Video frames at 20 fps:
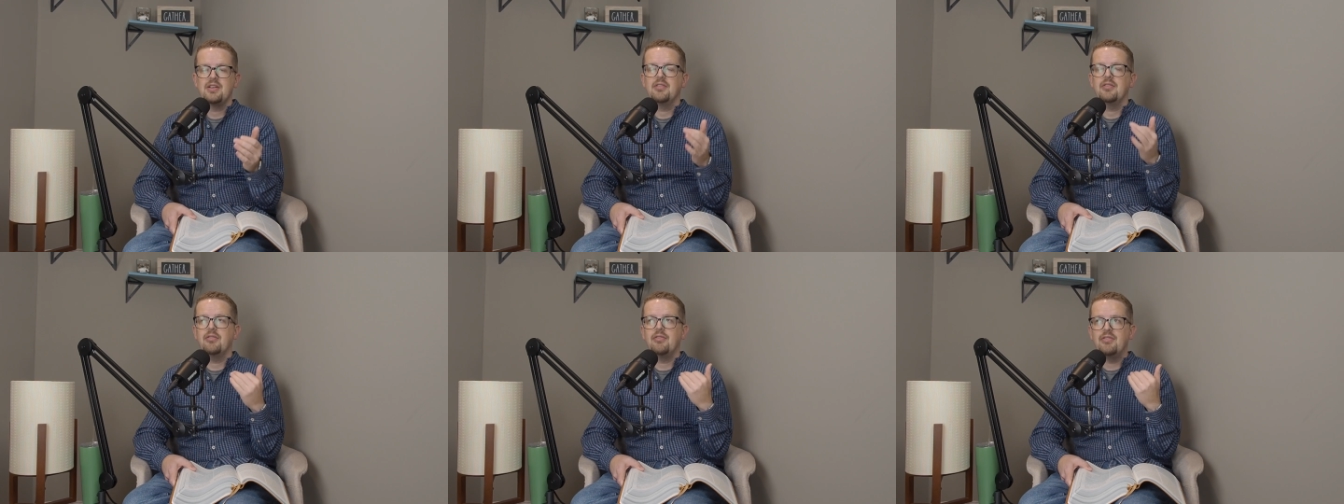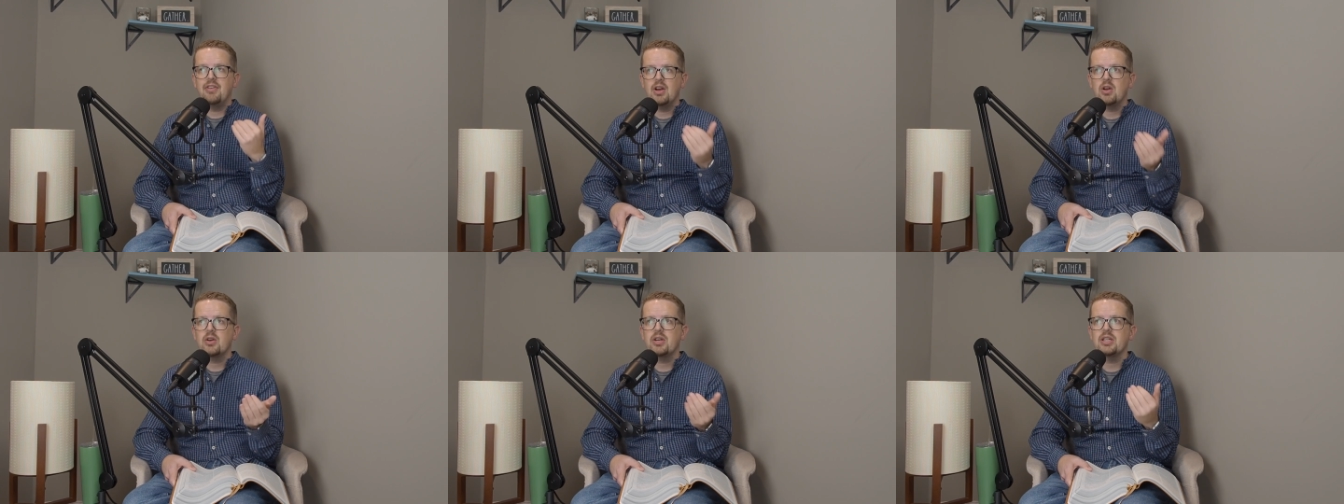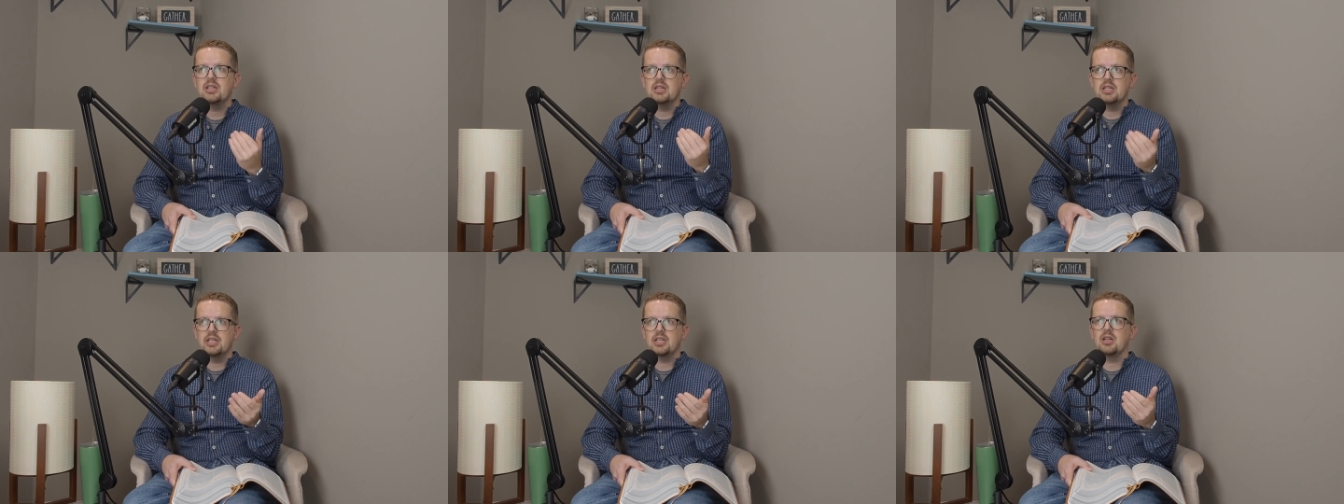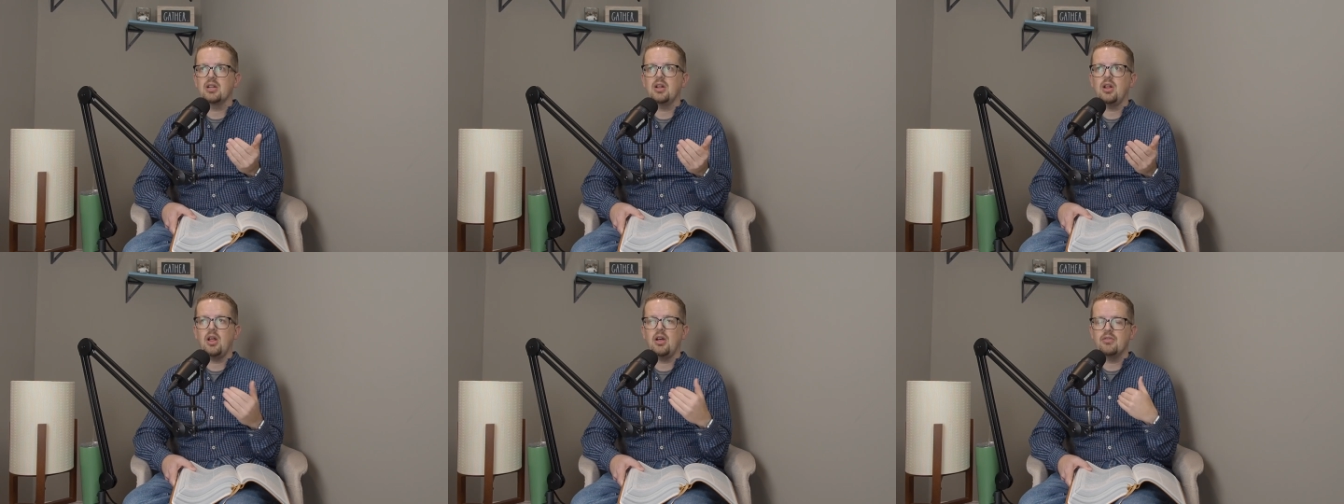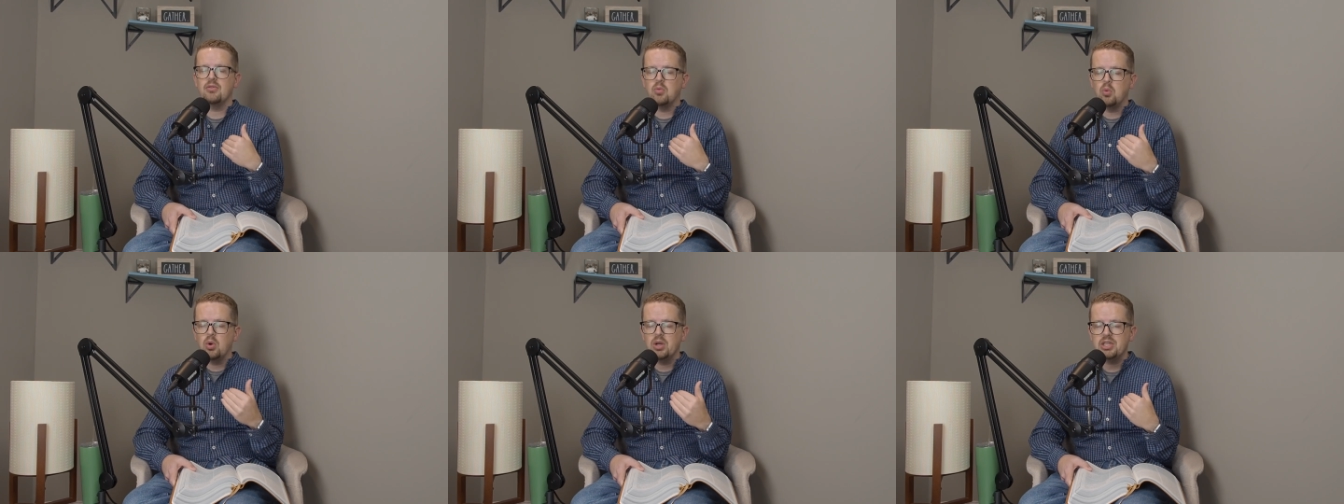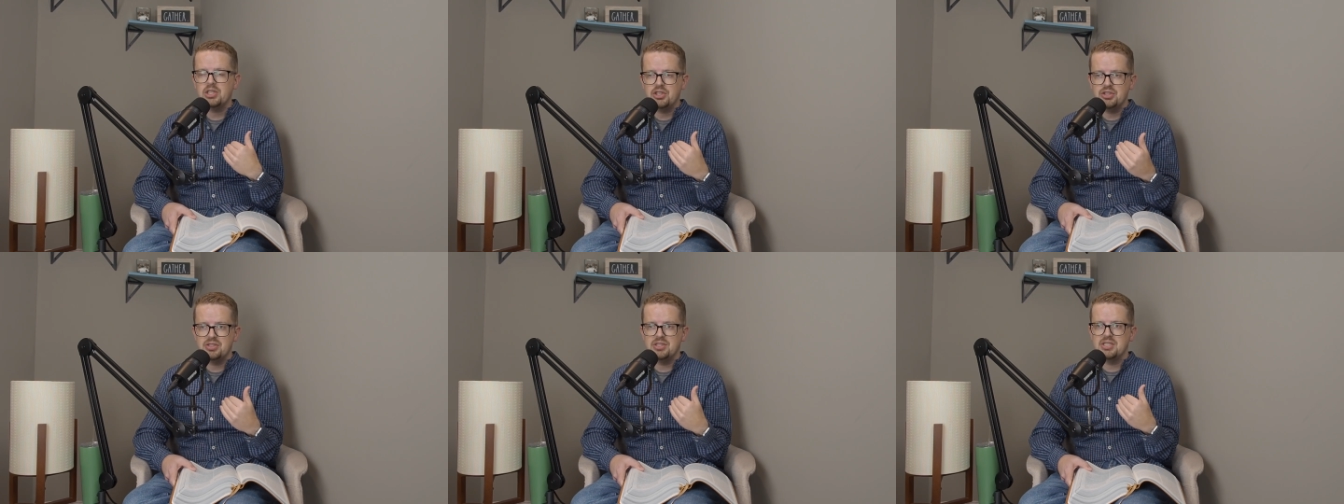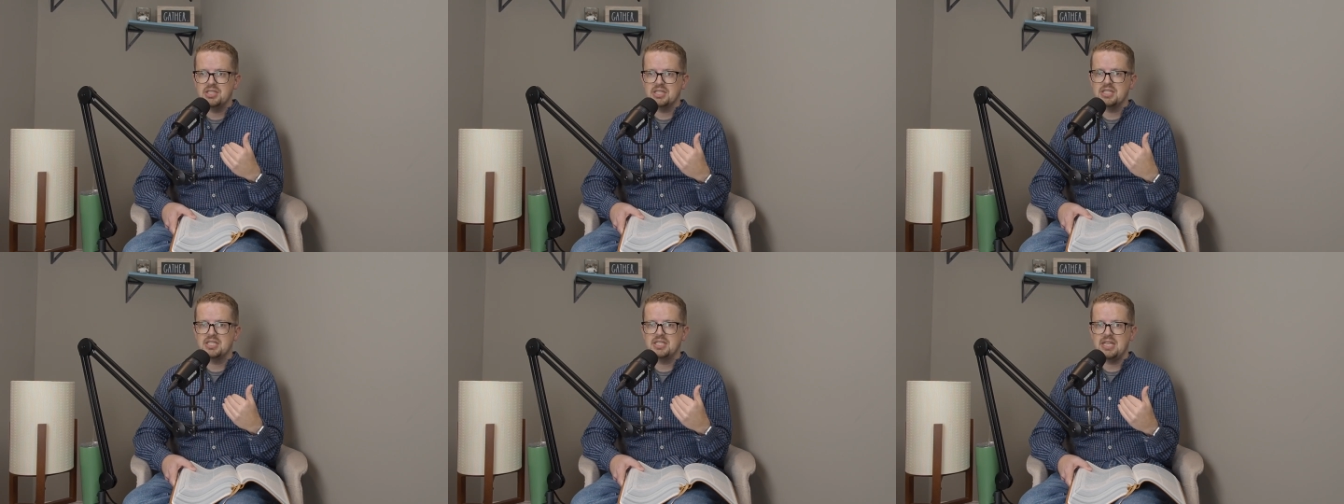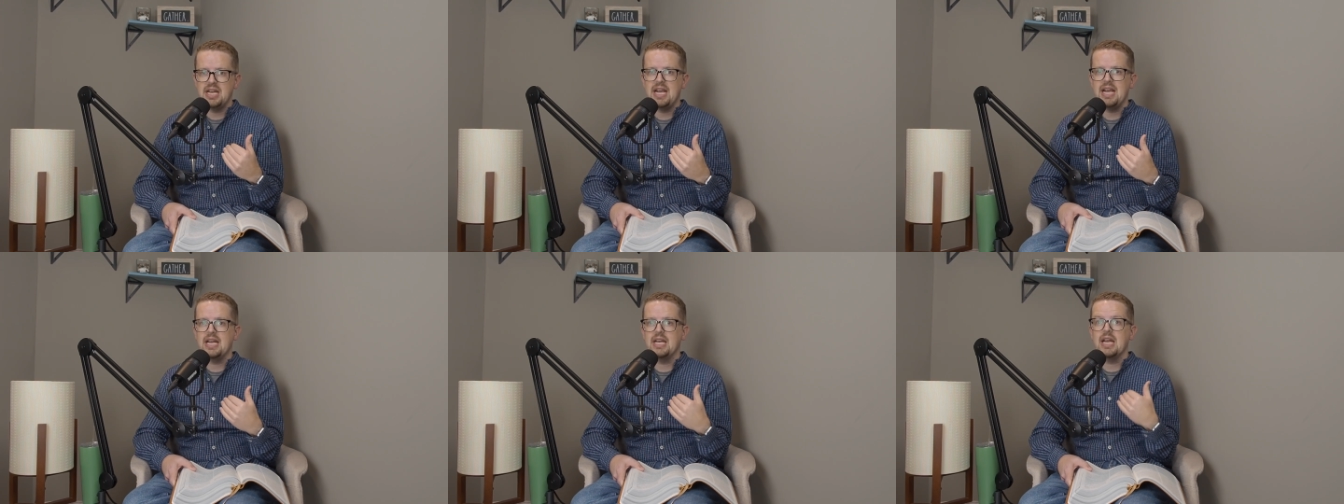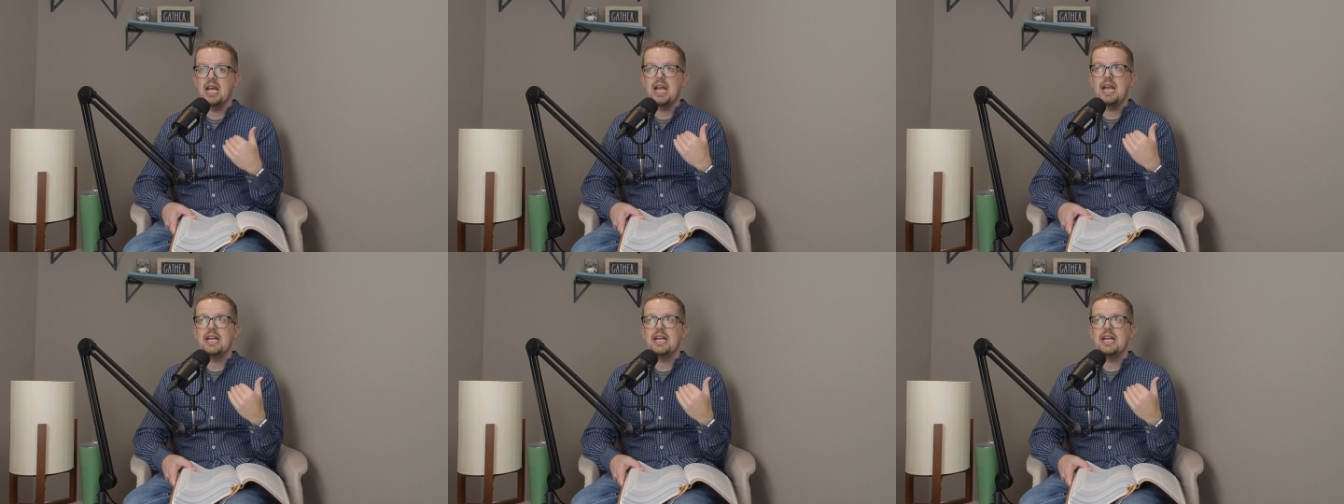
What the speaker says: very little of what could sustain